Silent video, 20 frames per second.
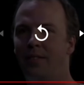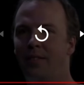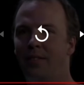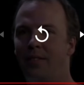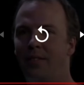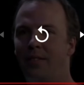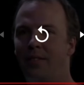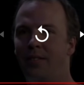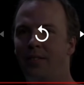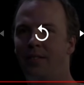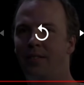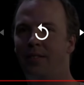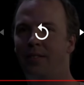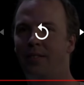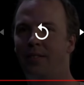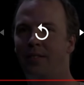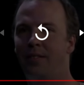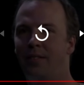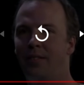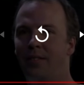
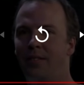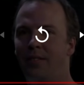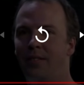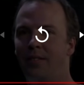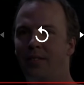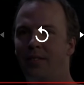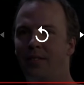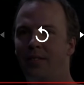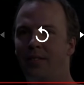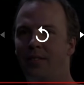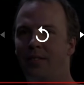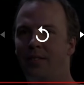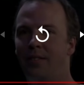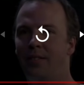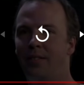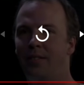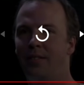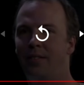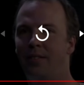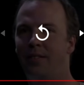
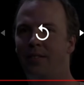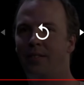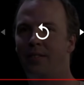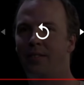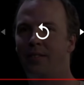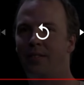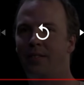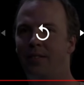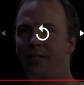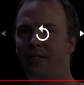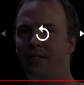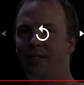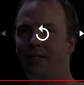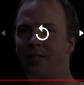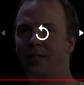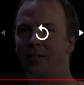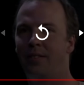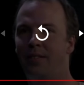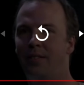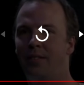
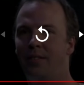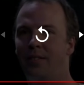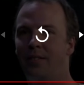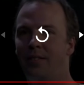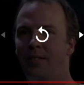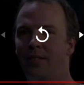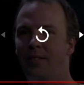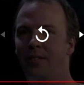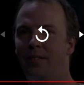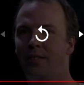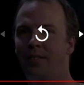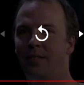(not speaking)